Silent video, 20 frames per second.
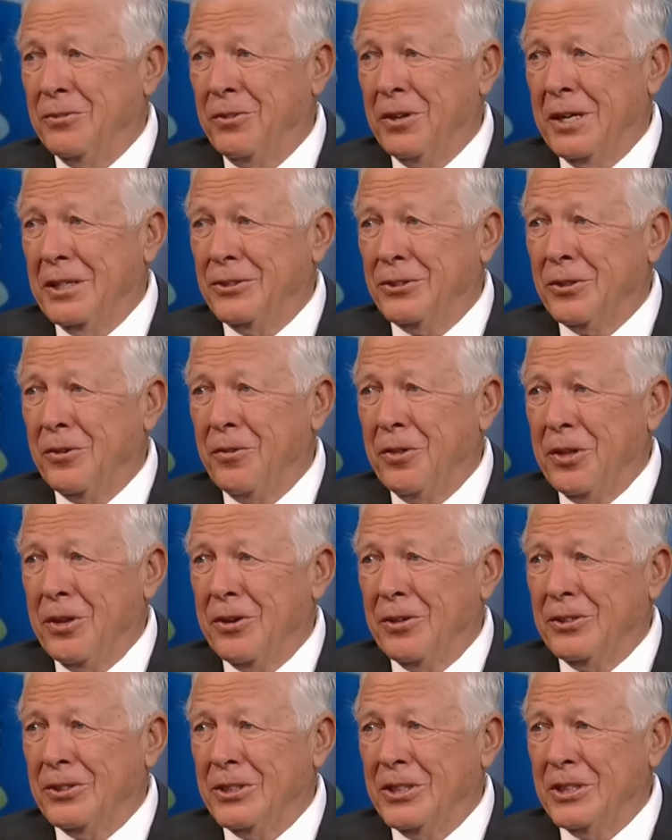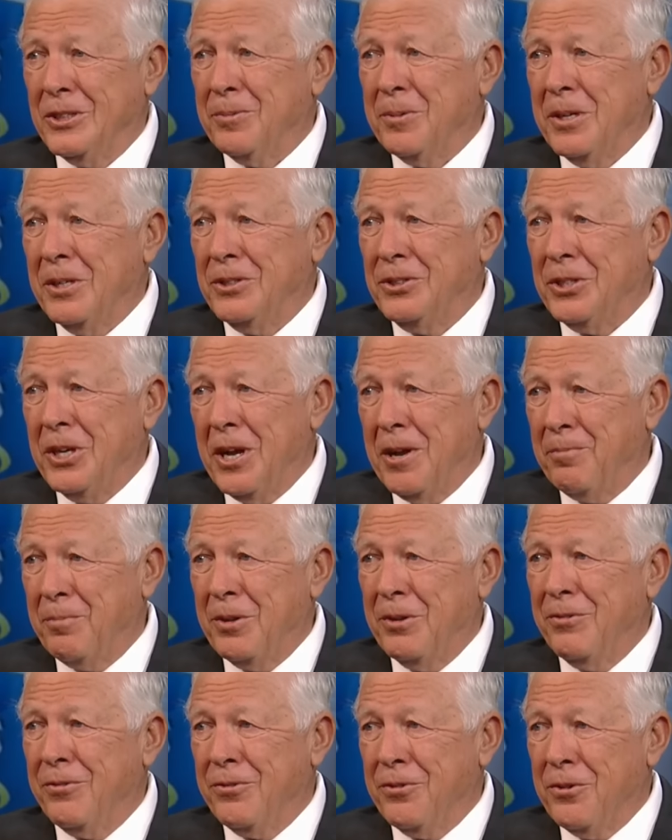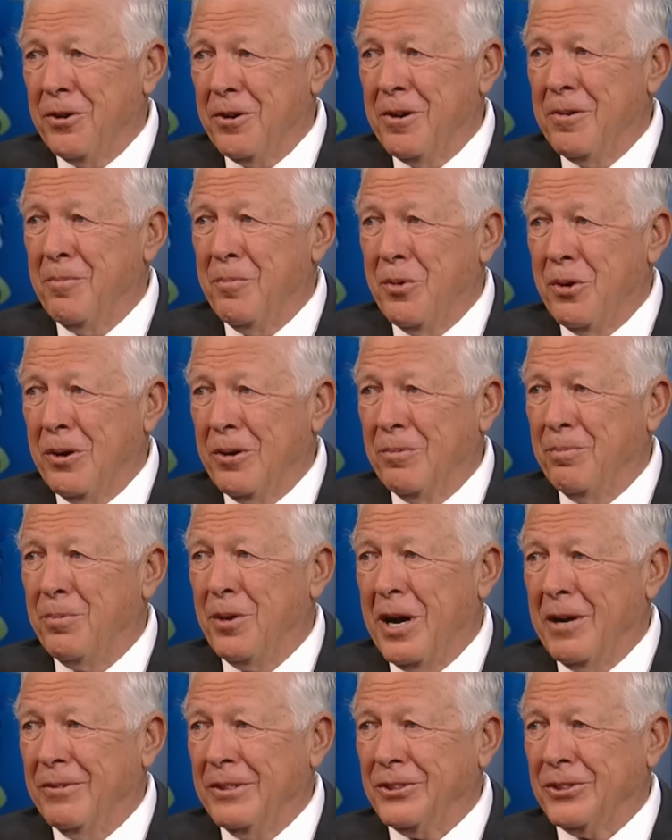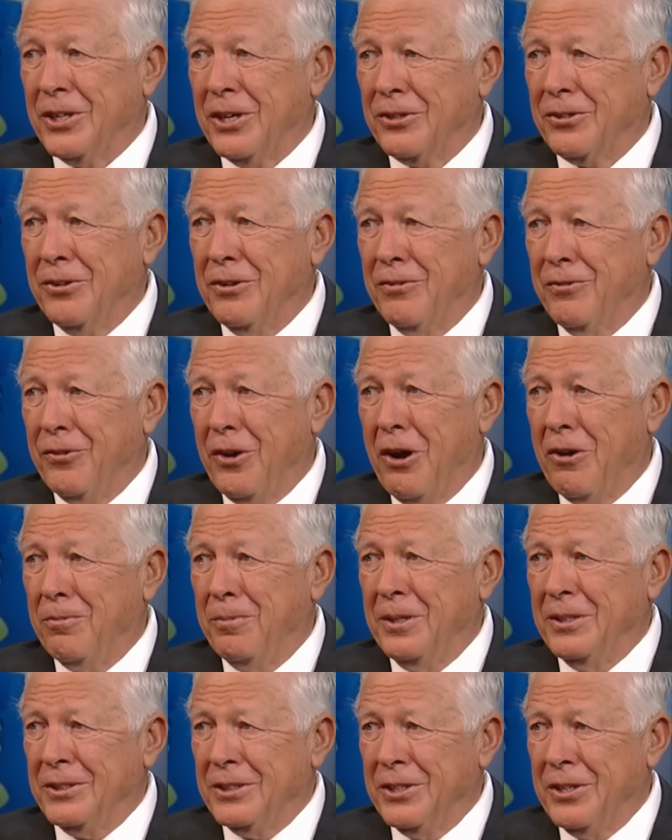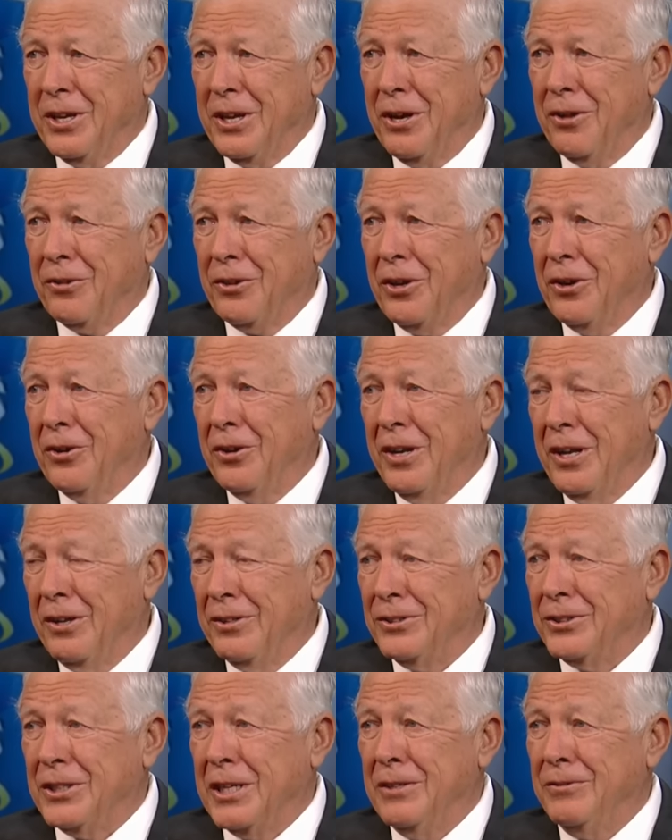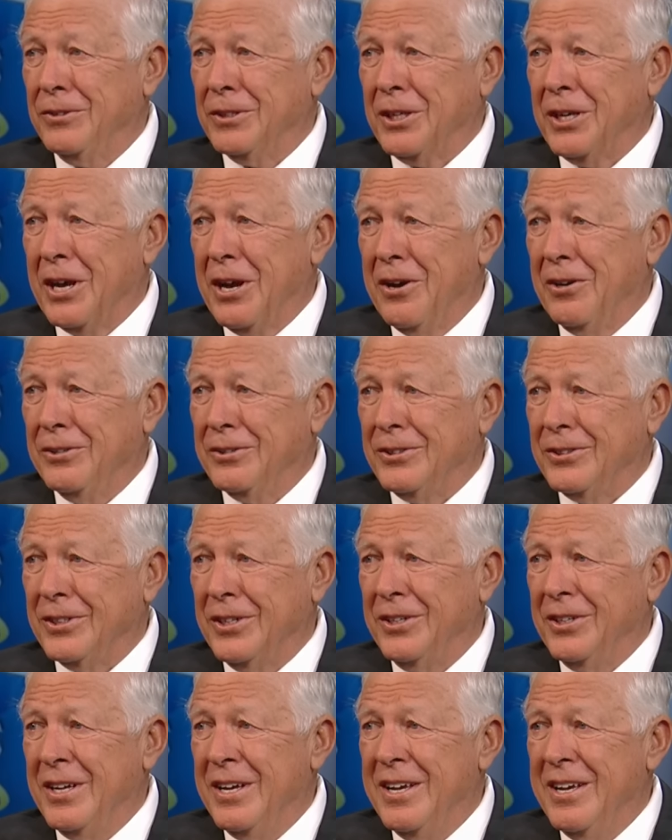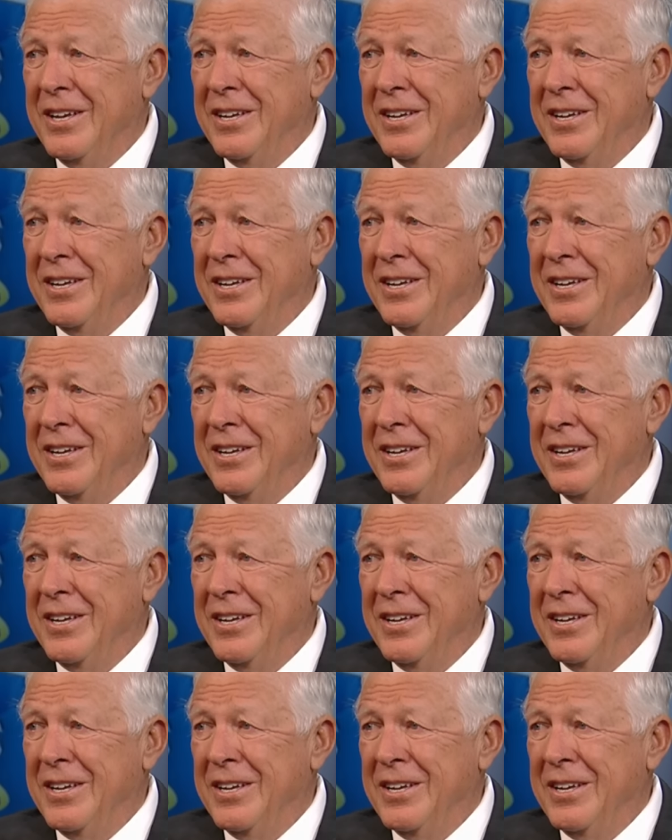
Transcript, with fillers: advice over the years, he's been a champion for more private sector involvement in the healthcare, health savings accounts, and